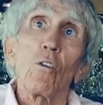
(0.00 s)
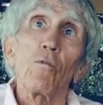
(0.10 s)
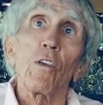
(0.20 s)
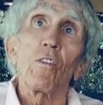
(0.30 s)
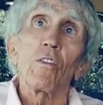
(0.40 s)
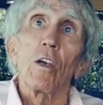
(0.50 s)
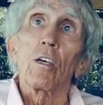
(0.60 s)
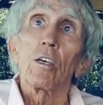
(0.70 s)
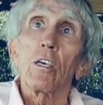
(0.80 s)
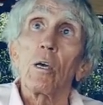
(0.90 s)
of this
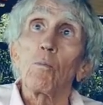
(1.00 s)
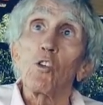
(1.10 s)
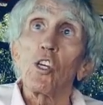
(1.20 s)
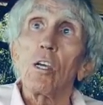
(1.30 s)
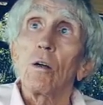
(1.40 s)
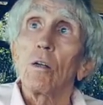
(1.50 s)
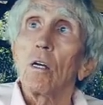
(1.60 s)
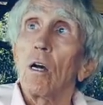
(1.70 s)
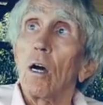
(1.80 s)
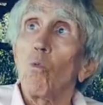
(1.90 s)
kimchi.
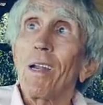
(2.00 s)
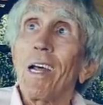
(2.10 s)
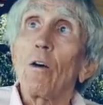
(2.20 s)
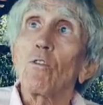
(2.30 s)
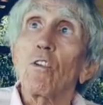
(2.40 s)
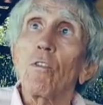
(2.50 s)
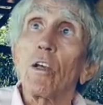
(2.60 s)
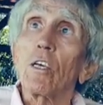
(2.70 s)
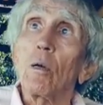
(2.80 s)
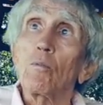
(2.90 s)
1 ounce of the
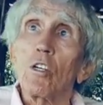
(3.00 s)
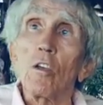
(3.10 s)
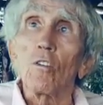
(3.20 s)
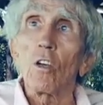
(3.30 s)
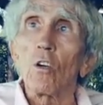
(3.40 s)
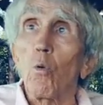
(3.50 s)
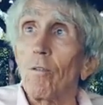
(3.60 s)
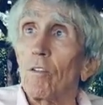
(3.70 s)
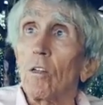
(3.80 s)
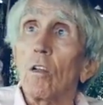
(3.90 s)
kimchi is
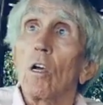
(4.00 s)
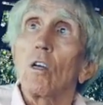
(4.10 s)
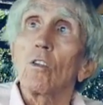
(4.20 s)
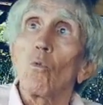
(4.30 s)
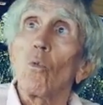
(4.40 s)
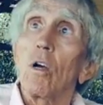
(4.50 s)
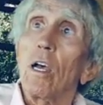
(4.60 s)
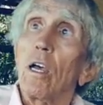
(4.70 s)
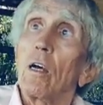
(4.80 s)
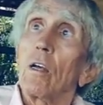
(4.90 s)
equivalent to
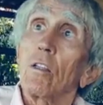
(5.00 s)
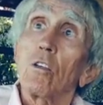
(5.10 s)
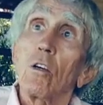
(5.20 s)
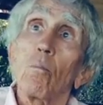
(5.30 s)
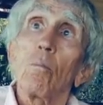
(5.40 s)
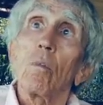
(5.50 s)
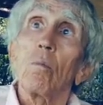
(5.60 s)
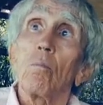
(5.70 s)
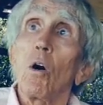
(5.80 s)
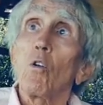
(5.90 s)

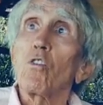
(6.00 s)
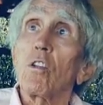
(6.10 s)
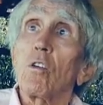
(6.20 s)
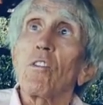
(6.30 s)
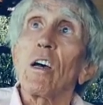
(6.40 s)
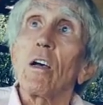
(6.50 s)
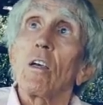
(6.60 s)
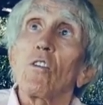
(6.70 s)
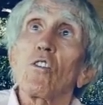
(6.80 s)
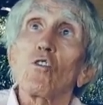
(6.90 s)
most of the
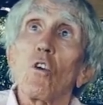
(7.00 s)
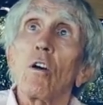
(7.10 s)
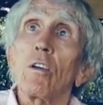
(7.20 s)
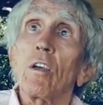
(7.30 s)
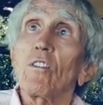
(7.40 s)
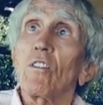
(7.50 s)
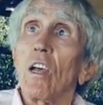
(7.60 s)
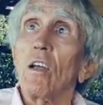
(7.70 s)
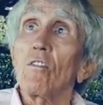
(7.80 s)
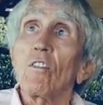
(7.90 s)
strongest
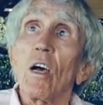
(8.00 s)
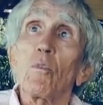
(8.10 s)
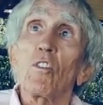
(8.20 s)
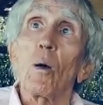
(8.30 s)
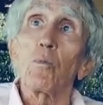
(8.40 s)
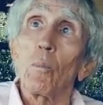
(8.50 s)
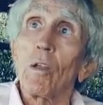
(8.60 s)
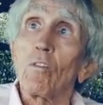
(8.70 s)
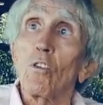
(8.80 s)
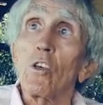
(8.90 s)
enzyme
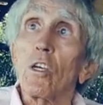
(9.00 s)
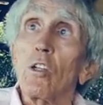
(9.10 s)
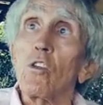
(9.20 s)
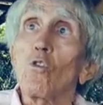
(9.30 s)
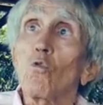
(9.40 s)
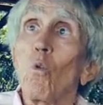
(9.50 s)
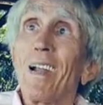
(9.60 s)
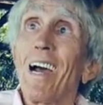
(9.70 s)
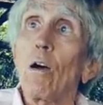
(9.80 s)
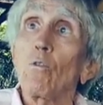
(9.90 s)
supplements. So you can use
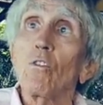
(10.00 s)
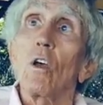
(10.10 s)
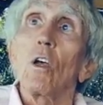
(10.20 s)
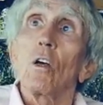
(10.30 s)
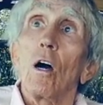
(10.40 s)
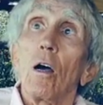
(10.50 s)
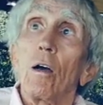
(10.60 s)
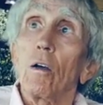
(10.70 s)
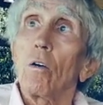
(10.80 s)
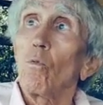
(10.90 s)
1 ounce
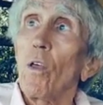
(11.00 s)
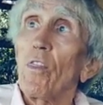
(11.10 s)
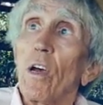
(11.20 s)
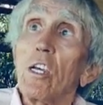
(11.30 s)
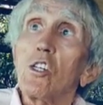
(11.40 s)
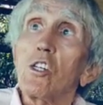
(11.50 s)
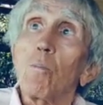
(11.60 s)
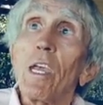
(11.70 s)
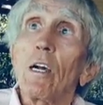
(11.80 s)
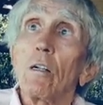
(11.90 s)
with each
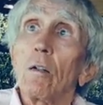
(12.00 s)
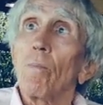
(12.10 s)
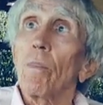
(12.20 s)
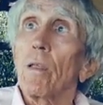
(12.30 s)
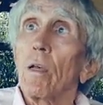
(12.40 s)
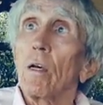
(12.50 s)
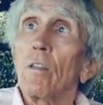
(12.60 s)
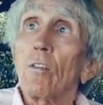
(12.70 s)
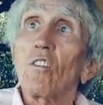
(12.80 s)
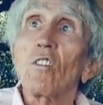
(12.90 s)
meal,
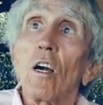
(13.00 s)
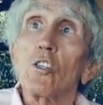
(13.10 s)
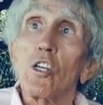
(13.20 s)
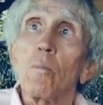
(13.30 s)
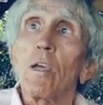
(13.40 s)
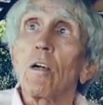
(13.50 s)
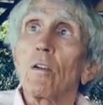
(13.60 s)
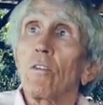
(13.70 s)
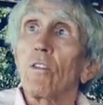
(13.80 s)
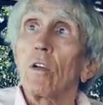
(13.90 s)
non-starchy
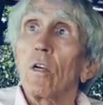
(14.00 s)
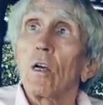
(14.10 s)
meals,